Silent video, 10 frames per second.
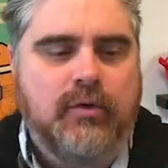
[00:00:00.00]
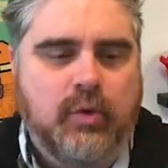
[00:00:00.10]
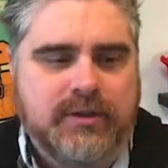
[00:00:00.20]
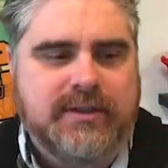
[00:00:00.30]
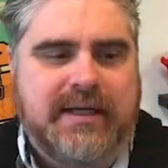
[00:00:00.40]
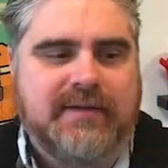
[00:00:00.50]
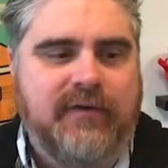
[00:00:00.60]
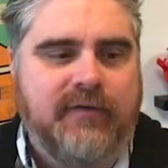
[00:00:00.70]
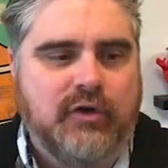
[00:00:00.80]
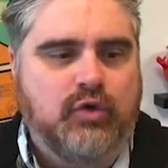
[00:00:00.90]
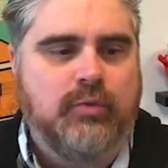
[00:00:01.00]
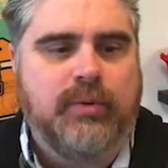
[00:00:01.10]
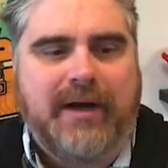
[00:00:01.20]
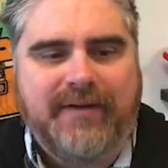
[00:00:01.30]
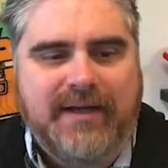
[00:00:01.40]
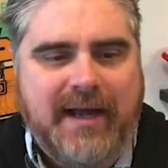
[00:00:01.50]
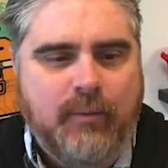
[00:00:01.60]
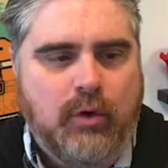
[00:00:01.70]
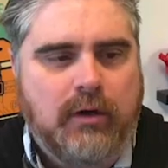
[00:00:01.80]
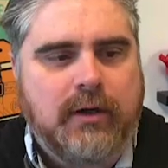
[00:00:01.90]
of course it stands for virtual private
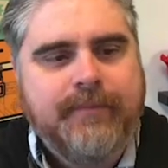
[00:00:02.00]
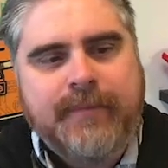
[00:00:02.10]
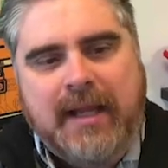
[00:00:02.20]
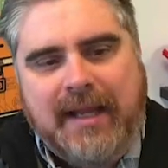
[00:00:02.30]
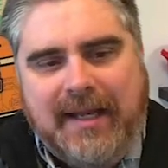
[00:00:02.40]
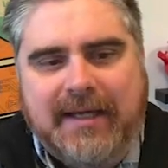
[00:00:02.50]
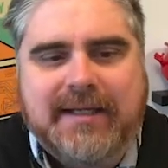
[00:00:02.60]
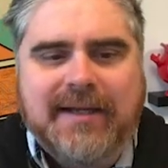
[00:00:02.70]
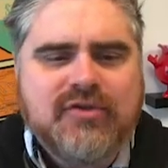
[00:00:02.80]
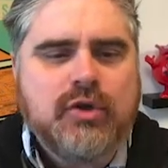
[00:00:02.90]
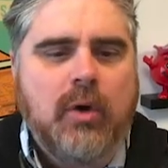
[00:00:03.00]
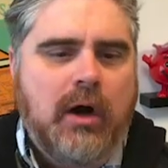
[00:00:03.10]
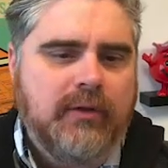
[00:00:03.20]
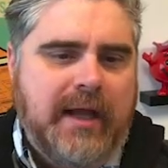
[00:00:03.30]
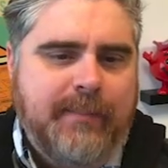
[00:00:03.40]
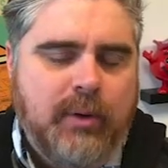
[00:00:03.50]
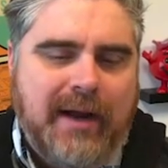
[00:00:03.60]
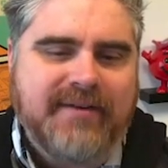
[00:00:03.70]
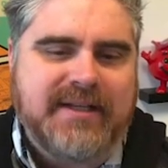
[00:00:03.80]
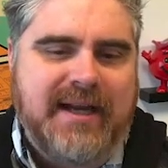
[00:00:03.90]
network. It gives you online
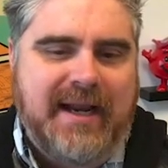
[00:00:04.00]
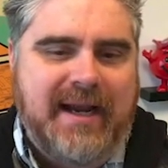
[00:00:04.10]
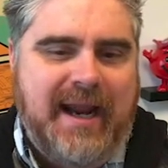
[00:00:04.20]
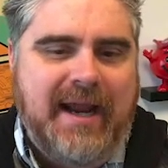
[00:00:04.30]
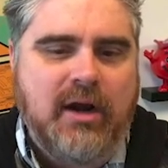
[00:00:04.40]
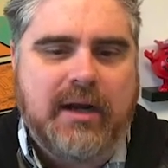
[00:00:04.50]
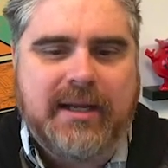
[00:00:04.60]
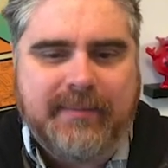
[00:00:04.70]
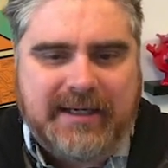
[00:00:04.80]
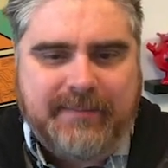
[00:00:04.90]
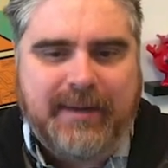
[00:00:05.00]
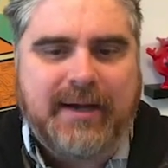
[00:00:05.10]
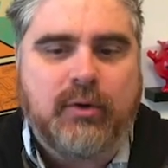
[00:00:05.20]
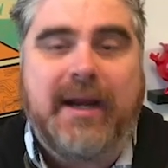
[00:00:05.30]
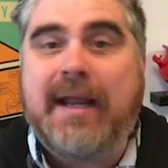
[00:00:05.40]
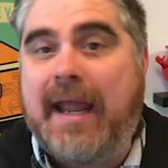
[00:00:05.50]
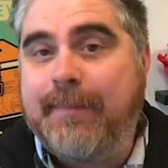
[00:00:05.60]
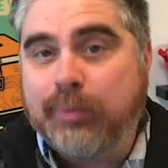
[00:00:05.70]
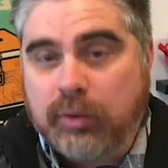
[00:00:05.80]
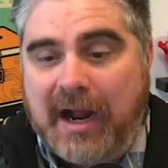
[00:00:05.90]
privacy and anonymity by creating a
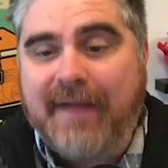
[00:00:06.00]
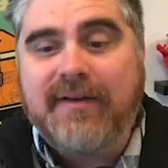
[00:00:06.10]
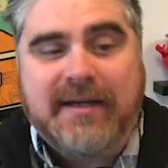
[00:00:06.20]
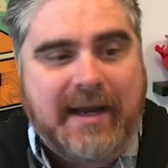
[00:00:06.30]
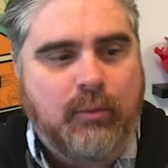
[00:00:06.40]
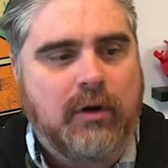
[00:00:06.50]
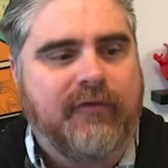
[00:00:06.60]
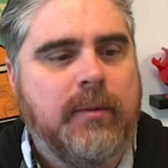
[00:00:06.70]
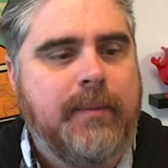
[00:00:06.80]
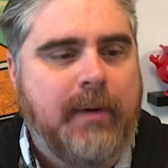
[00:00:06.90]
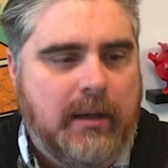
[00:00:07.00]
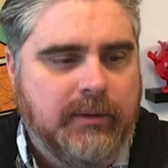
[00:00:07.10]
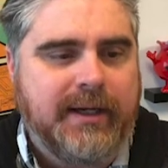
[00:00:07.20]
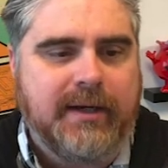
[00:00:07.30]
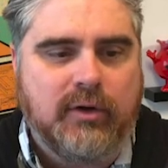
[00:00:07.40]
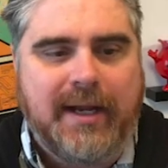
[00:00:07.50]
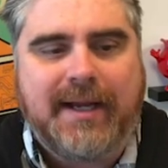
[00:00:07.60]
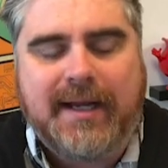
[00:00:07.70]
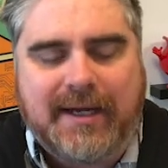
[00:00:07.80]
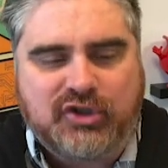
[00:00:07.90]
private network a public internet
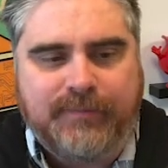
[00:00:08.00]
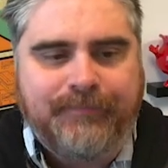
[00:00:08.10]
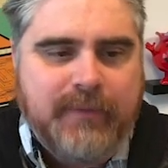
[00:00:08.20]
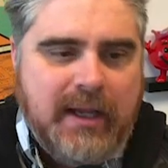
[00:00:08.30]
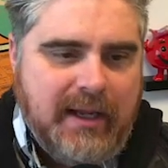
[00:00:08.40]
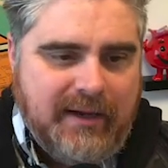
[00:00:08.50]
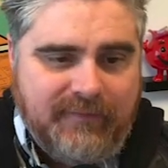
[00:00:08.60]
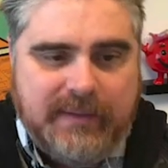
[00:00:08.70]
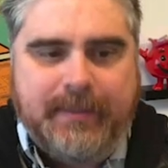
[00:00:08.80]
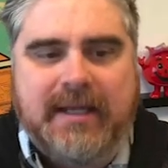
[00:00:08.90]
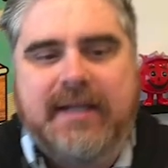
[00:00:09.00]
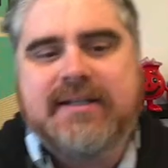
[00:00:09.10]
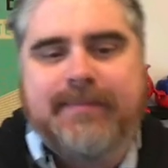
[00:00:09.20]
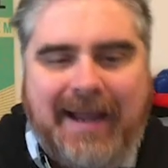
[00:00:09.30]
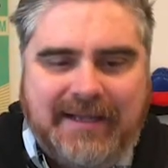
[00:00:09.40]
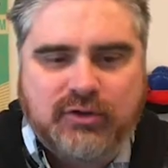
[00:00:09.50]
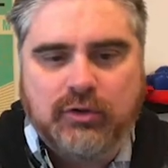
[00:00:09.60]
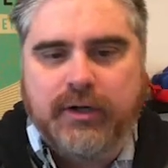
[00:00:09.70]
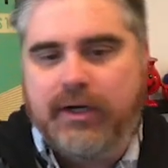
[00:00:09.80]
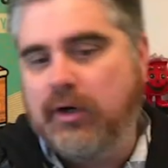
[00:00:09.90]
connection. VPNs mask
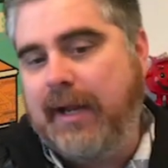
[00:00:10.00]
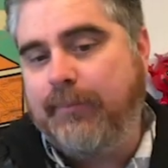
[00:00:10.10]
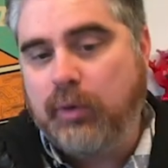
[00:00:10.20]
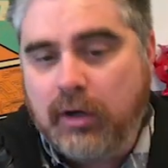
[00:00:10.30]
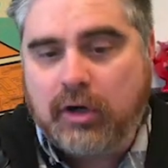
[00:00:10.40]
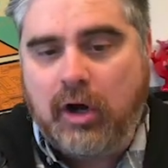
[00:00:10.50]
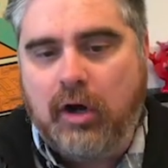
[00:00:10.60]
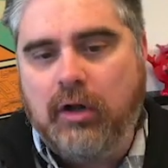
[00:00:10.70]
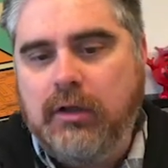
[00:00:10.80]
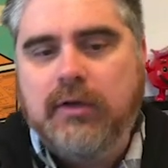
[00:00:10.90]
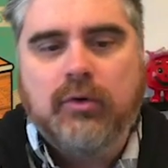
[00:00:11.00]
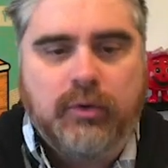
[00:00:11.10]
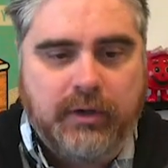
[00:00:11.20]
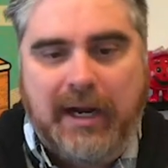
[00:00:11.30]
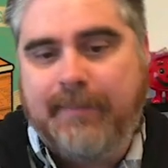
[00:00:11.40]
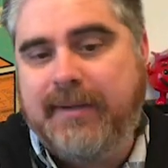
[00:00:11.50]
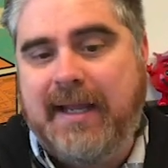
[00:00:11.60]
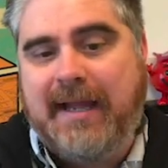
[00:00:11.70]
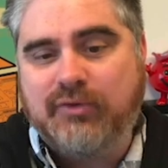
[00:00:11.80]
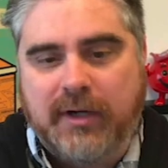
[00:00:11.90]
your internet protocol or your IP
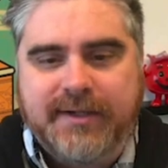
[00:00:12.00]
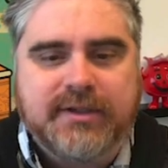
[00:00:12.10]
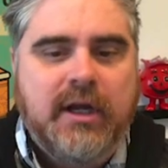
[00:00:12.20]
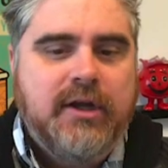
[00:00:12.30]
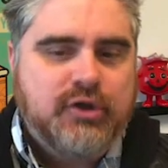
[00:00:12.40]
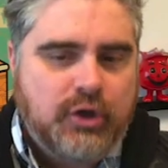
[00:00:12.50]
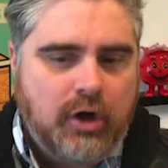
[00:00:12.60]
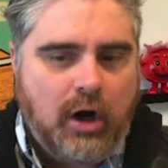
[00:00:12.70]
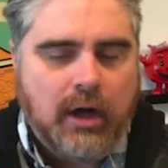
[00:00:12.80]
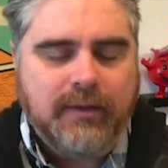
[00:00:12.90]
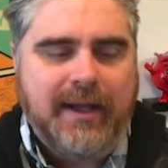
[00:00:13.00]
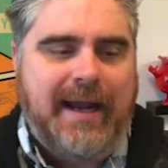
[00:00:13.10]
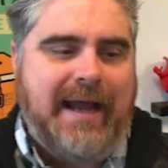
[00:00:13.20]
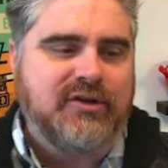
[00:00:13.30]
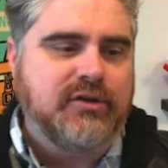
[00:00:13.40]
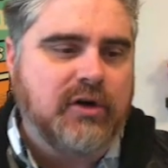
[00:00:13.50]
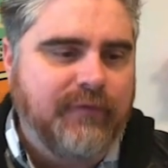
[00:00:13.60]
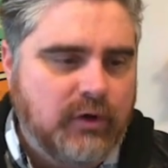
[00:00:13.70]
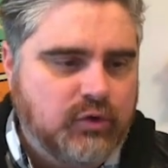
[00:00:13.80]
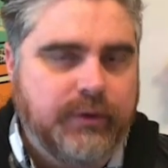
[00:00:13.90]
address, so your online actions are
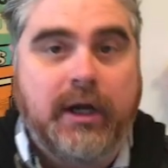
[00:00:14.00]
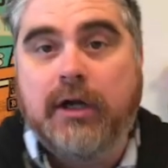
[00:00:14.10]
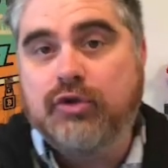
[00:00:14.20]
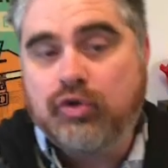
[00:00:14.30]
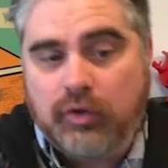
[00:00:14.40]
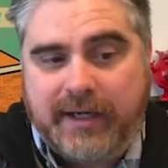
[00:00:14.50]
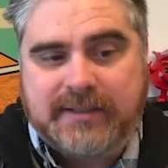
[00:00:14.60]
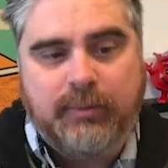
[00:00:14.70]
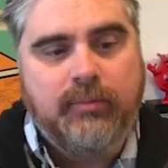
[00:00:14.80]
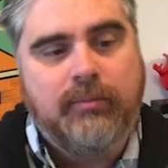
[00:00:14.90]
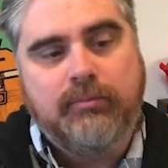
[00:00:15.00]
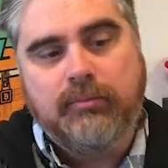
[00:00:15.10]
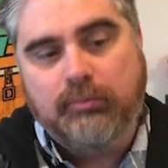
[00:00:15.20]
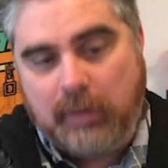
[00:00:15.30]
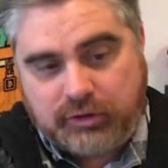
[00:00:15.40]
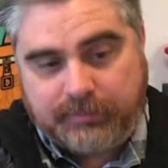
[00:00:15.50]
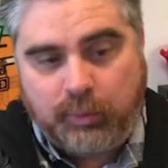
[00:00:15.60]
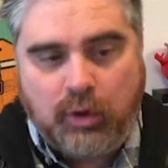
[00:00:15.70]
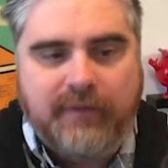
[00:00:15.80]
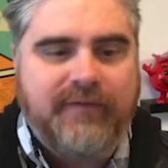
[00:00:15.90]
virtually untraceable. Most
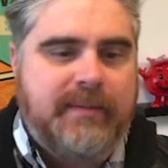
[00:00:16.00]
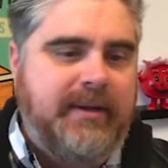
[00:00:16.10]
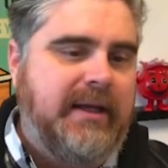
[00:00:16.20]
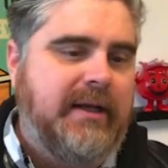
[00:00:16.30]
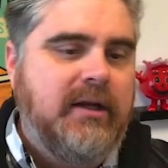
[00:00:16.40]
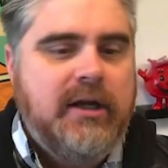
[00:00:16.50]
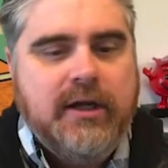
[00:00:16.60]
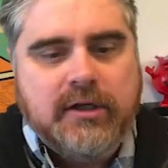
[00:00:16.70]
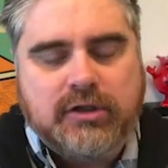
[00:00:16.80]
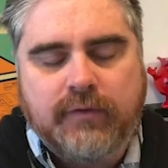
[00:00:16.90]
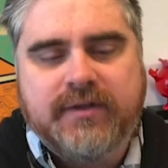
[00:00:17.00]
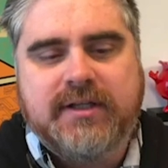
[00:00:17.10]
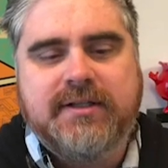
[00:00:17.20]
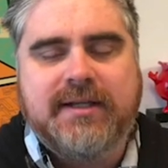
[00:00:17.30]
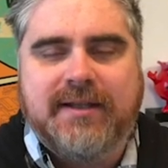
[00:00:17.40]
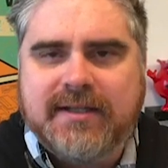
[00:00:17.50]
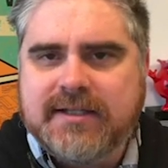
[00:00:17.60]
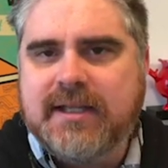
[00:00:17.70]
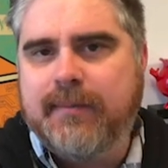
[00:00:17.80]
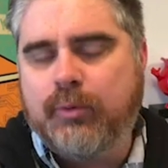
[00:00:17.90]
important, VPN services, and this
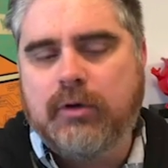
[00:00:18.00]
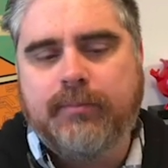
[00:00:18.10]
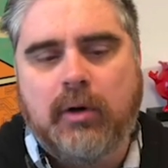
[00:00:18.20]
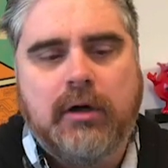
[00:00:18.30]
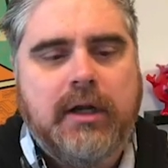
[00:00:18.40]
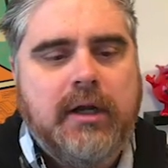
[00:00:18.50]
is the important part,